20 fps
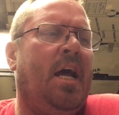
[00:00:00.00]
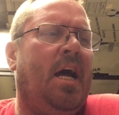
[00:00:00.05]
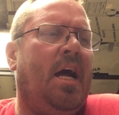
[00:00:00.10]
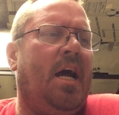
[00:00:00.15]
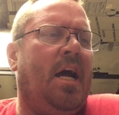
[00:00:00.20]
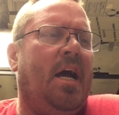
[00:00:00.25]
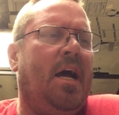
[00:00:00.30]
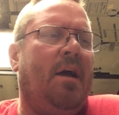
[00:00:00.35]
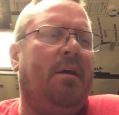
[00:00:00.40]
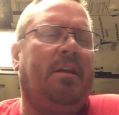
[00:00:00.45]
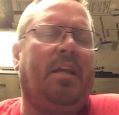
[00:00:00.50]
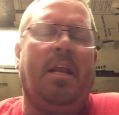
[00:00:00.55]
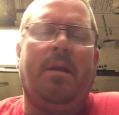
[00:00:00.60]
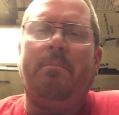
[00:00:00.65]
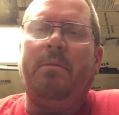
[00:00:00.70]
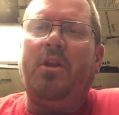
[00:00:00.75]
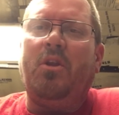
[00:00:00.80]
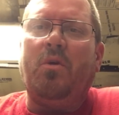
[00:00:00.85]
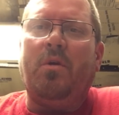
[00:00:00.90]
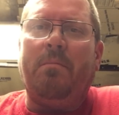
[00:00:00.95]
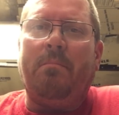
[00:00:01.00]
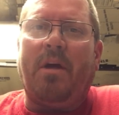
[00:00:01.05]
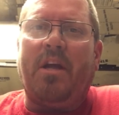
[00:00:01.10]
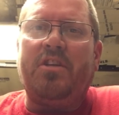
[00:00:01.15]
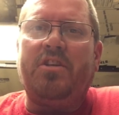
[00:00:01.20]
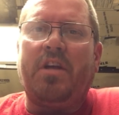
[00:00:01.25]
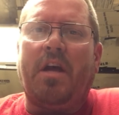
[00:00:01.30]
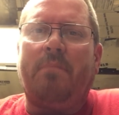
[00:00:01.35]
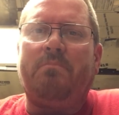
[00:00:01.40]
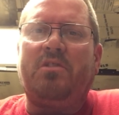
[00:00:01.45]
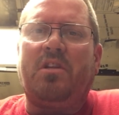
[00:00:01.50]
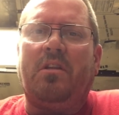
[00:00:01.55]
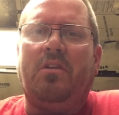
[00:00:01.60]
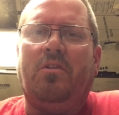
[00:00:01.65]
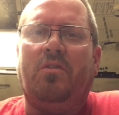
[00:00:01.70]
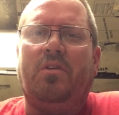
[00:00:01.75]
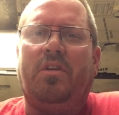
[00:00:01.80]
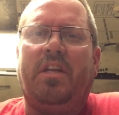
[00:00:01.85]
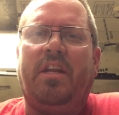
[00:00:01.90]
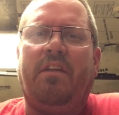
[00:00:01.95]
I'm going to be doing my chops a
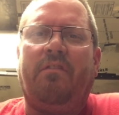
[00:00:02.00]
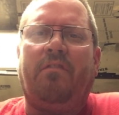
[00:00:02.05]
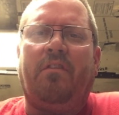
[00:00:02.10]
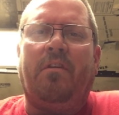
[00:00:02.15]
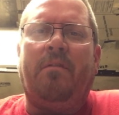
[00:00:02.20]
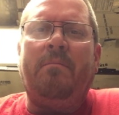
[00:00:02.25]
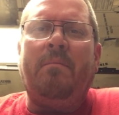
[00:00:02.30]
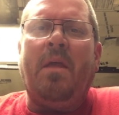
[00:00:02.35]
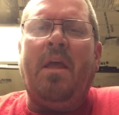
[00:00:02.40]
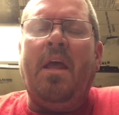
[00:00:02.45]
little different.